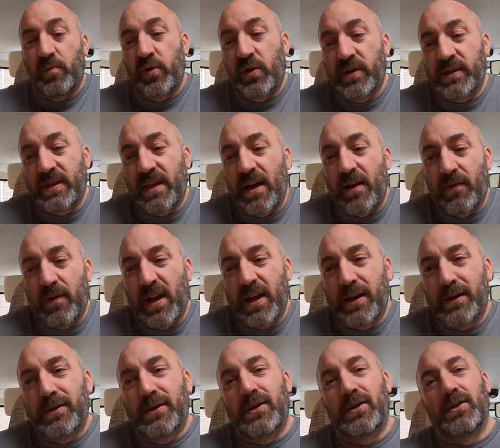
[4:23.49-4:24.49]
because that
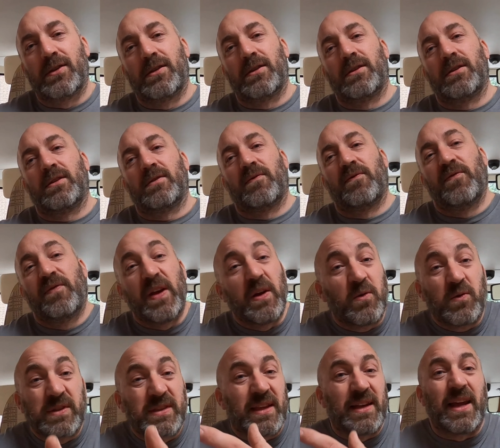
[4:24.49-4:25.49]
then
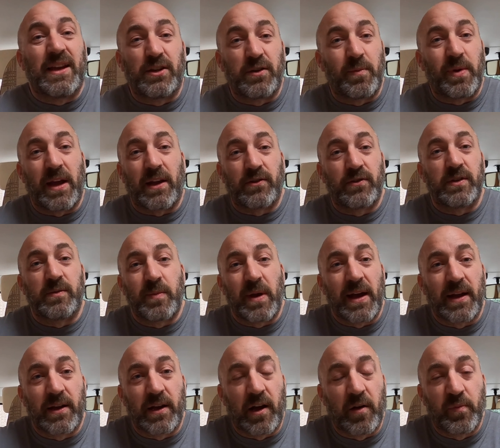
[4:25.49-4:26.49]
fills the leisure batteries
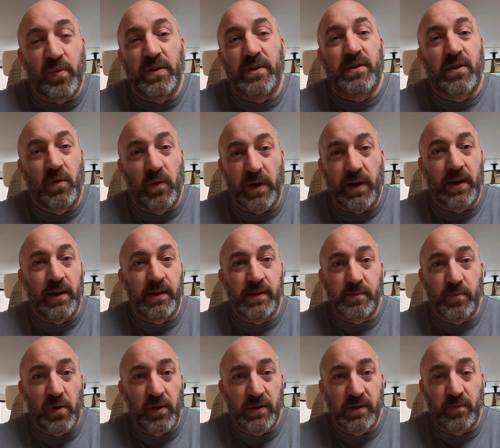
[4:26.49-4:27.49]
back up as quickly
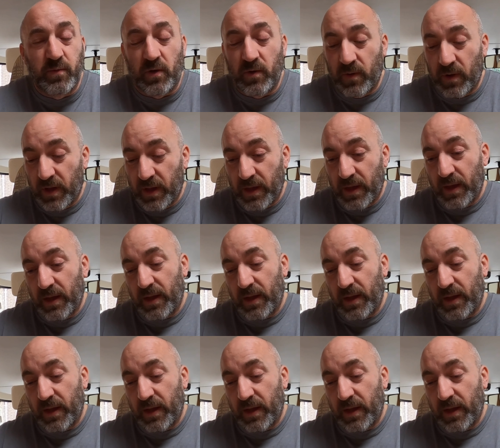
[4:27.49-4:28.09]
as possible.